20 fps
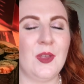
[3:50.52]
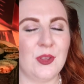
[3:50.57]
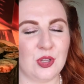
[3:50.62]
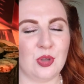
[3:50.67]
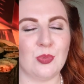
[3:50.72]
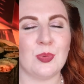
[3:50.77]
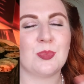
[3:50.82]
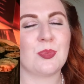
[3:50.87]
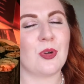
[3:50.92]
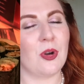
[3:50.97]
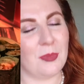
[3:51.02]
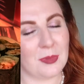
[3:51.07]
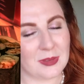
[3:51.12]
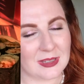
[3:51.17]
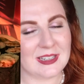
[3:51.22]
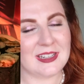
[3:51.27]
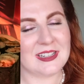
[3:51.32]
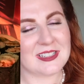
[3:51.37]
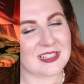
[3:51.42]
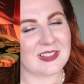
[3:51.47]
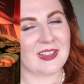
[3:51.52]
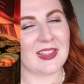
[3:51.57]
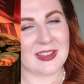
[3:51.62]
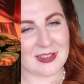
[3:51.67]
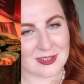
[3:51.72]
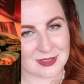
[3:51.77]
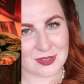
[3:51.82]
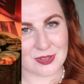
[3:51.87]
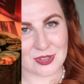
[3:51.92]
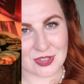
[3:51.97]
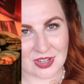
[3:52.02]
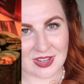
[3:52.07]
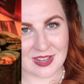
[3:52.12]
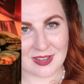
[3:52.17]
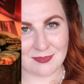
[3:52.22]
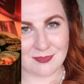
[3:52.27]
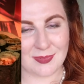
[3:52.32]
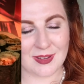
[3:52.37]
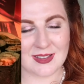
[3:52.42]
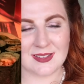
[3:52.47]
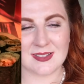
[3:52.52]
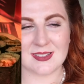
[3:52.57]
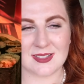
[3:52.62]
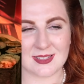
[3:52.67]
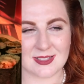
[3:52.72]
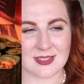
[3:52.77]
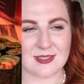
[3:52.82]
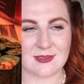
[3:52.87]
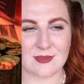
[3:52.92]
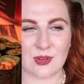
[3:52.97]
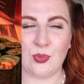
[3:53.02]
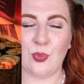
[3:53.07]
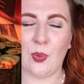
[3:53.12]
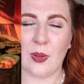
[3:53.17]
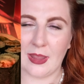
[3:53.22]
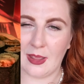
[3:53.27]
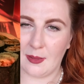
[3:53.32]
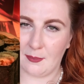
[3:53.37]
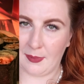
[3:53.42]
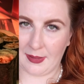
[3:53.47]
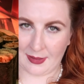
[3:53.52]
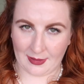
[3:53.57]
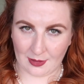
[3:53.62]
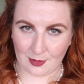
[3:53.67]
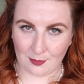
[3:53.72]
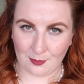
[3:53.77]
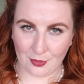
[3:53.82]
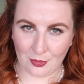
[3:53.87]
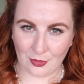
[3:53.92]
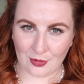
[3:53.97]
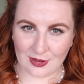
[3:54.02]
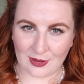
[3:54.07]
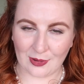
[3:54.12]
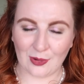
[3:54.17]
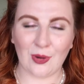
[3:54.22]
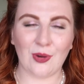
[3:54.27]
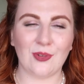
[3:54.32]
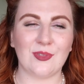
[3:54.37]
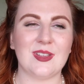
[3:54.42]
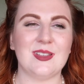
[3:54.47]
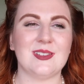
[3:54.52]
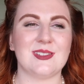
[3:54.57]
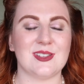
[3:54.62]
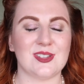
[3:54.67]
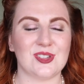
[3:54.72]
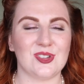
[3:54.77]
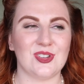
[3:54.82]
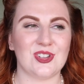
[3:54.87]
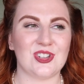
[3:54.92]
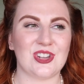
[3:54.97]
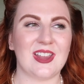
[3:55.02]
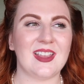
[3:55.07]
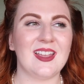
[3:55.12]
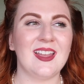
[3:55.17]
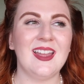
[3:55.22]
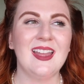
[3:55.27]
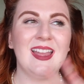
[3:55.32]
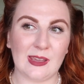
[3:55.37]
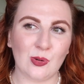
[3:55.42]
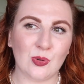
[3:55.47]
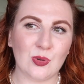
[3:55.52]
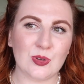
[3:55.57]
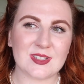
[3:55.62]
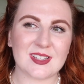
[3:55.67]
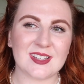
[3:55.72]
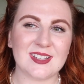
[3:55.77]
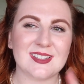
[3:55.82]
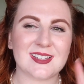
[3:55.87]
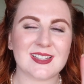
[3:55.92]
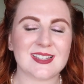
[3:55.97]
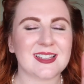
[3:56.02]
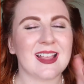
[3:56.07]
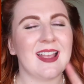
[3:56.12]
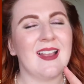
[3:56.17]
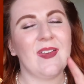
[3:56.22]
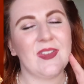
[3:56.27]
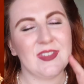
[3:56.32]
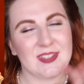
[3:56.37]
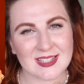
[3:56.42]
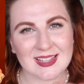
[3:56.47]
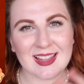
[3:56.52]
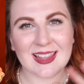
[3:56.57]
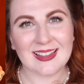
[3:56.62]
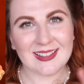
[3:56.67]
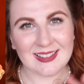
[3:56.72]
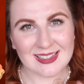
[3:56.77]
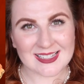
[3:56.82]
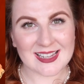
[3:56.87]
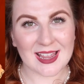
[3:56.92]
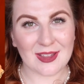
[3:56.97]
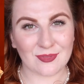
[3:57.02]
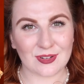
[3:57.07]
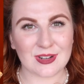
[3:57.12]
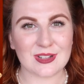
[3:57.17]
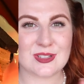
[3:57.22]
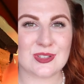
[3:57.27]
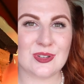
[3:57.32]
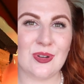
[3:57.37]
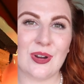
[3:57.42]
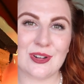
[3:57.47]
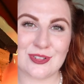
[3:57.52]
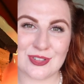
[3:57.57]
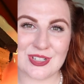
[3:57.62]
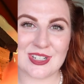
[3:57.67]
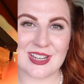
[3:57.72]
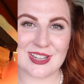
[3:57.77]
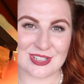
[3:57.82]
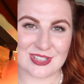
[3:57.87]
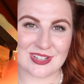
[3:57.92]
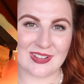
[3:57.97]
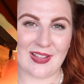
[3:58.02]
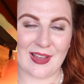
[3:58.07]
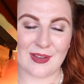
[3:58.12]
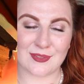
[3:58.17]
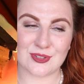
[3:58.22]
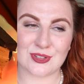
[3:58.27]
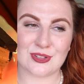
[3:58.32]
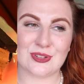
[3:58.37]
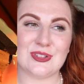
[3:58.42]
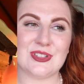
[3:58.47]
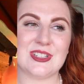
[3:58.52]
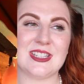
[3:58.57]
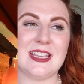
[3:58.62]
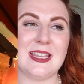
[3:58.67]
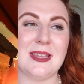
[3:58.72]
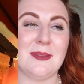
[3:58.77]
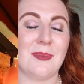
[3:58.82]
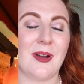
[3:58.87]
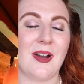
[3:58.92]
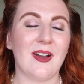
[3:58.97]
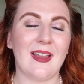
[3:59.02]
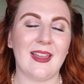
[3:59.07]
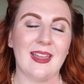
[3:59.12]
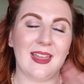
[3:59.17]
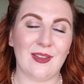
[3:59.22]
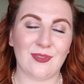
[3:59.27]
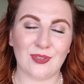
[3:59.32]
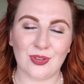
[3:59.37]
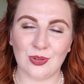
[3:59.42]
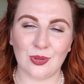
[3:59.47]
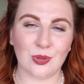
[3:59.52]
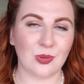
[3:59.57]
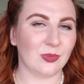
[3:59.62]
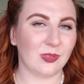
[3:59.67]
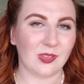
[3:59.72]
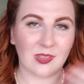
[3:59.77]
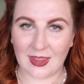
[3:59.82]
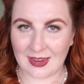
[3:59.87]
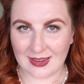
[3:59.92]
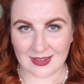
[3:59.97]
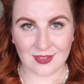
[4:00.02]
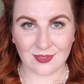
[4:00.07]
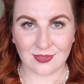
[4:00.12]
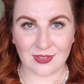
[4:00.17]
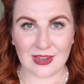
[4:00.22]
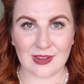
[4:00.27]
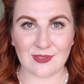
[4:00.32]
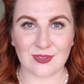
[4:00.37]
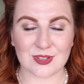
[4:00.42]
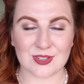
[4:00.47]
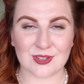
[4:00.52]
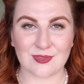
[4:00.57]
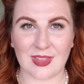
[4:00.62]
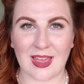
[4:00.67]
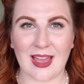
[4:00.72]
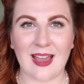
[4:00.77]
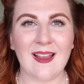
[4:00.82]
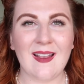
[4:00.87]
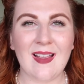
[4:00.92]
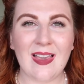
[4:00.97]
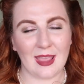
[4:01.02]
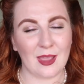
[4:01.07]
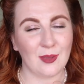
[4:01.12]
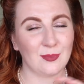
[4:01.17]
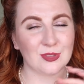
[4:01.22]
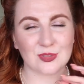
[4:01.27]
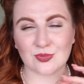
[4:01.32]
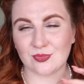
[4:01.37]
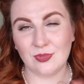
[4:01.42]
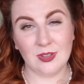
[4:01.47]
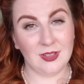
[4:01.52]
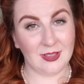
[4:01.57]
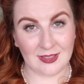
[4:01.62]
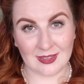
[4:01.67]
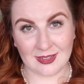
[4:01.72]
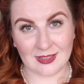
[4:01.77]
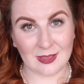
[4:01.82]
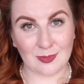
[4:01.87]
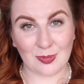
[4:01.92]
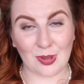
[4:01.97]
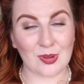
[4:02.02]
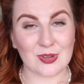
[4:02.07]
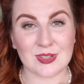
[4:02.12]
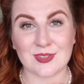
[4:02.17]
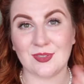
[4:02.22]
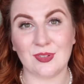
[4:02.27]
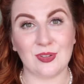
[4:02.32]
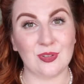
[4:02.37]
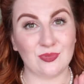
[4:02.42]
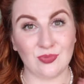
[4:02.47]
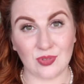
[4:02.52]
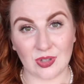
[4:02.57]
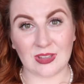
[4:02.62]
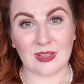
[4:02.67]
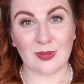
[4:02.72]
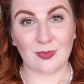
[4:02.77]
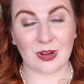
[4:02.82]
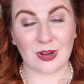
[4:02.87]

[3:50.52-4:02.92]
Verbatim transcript: you would probably need to like sushi because it's quite a big component of it is the sushi. Gyozas, it's slightly different, it's not a traditional afternoon tea, but if you like the flavours of that, it was really, really beautiful and really